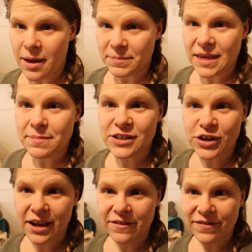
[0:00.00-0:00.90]
um, keeping
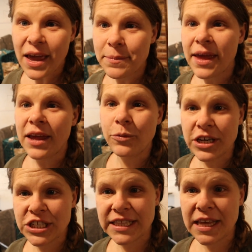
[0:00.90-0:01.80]
track of them and
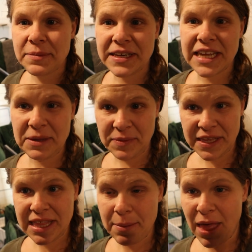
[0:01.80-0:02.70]
watching them and
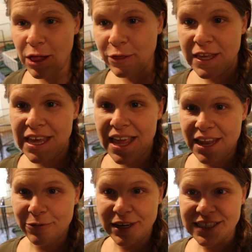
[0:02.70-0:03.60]
keeping them healthy
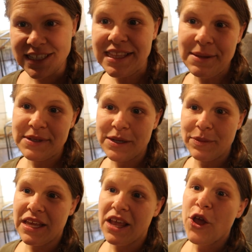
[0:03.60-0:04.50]
and raising them to
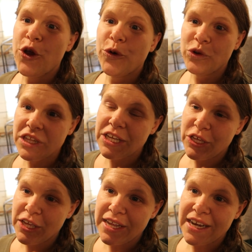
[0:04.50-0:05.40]
be really
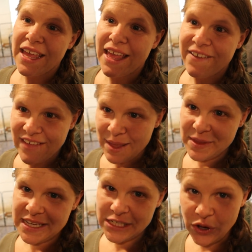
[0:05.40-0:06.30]
good family